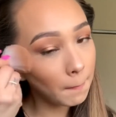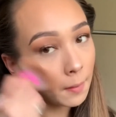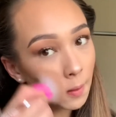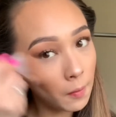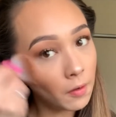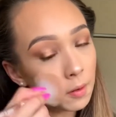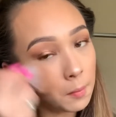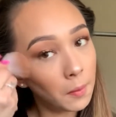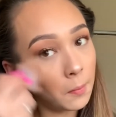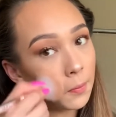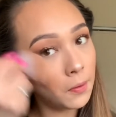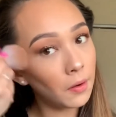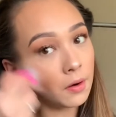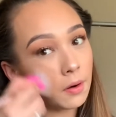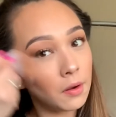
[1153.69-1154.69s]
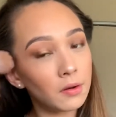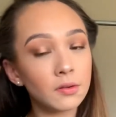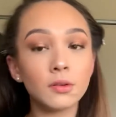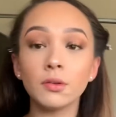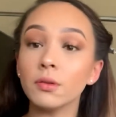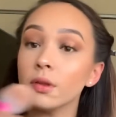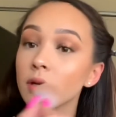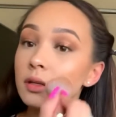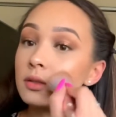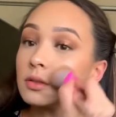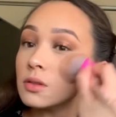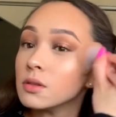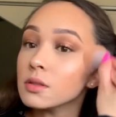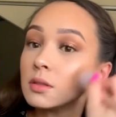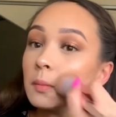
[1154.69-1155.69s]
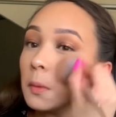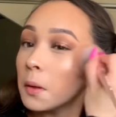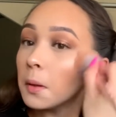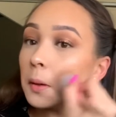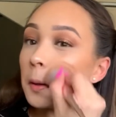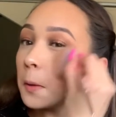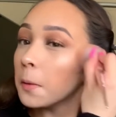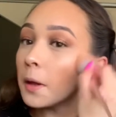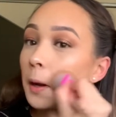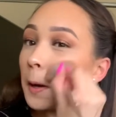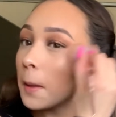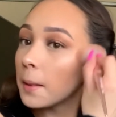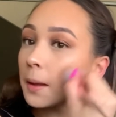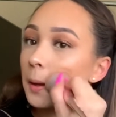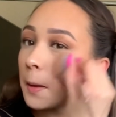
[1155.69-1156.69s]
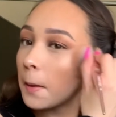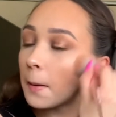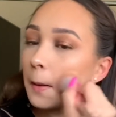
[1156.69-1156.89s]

And then I'm also going to do this just to blend in the highlight.